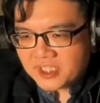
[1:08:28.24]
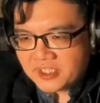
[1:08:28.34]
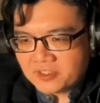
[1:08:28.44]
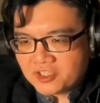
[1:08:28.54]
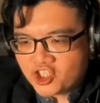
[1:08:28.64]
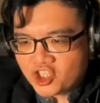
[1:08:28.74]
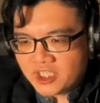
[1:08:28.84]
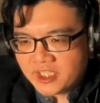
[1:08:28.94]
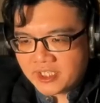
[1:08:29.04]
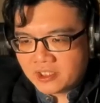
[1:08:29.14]
ear
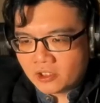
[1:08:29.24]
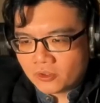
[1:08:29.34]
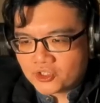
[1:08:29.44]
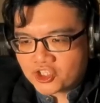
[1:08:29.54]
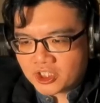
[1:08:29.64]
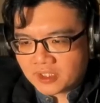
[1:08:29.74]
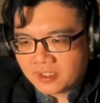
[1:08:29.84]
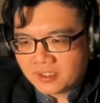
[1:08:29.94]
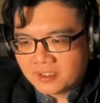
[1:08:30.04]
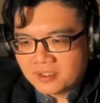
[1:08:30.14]
gene ear lotion.
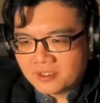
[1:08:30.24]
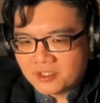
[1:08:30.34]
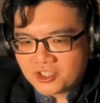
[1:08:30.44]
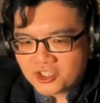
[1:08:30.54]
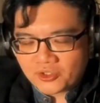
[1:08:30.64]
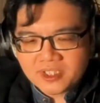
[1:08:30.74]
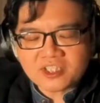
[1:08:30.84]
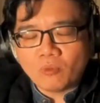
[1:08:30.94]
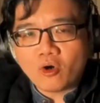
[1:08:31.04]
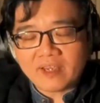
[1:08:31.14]
So this is
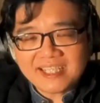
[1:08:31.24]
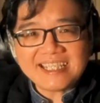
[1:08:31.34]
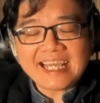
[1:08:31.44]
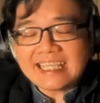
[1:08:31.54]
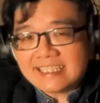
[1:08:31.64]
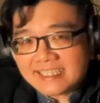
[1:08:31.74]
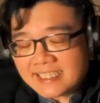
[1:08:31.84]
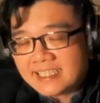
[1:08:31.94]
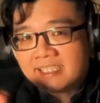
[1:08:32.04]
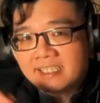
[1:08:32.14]
more of an ENT
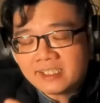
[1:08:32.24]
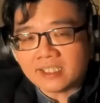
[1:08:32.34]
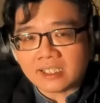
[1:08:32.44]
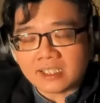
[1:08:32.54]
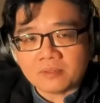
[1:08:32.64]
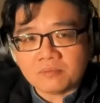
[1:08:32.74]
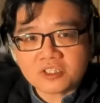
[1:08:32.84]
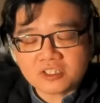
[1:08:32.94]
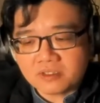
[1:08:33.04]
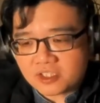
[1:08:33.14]
um,
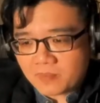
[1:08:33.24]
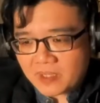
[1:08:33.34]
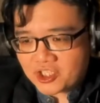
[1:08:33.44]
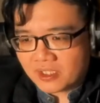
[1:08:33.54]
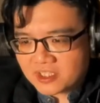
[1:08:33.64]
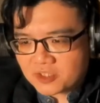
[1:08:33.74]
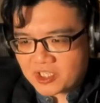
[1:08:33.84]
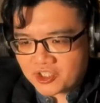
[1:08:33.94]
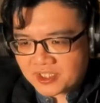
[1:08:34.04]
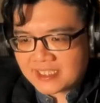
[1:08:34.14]
special
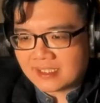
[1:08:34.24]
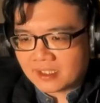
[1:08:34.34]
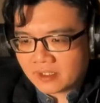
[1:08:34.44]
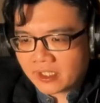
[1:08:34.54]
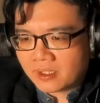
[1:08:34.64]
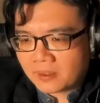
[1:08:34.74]
specialty, right?